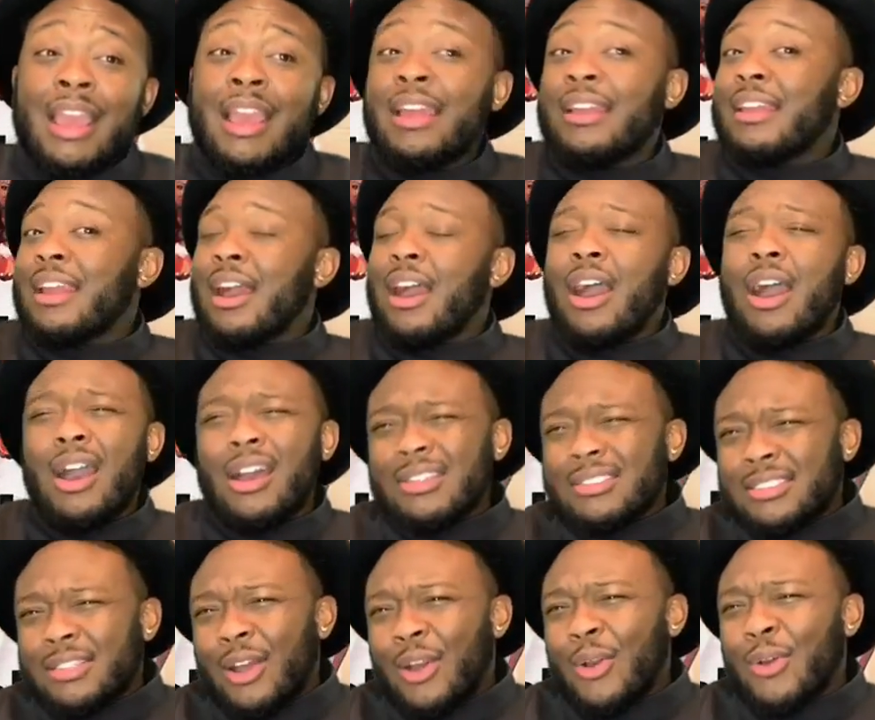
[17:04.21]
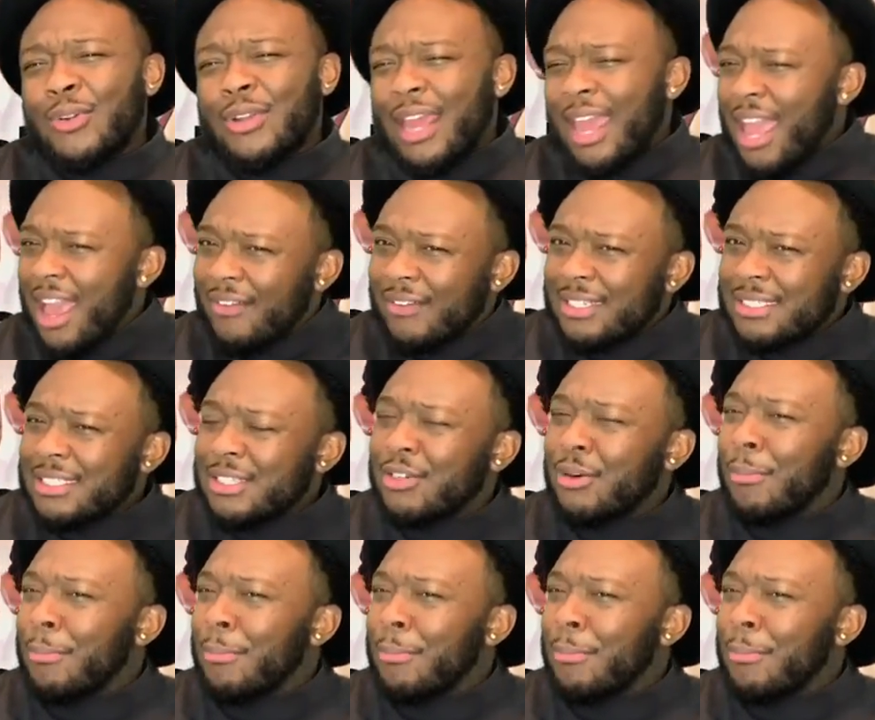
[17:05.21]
Now, also, they have this little